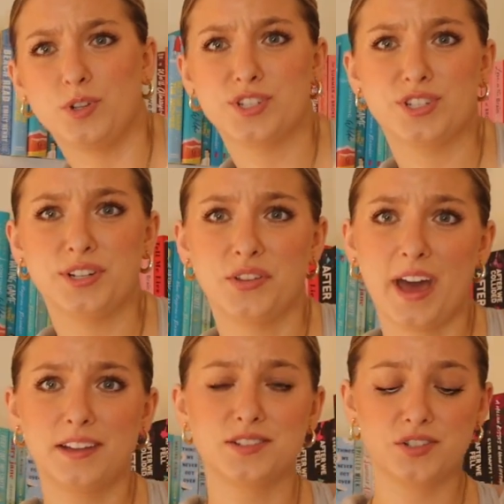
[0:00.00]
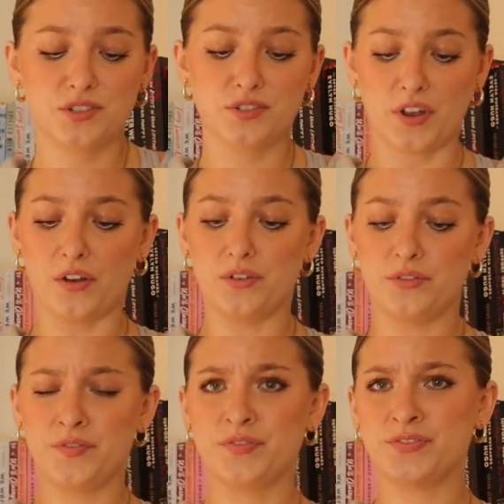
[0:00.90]
wants to do that, so
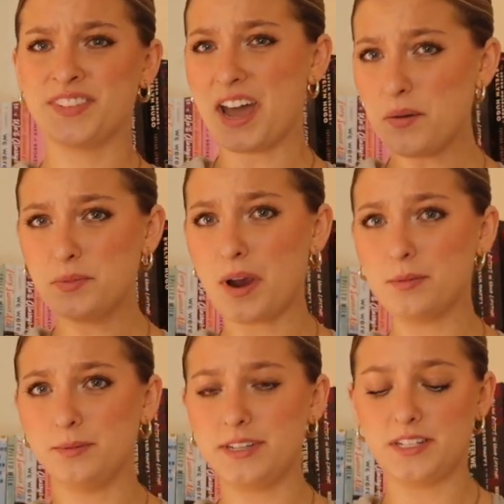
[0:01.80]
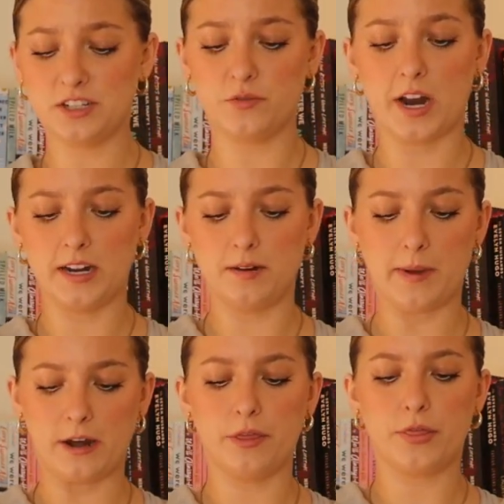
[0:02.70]
I would probably still rate it about a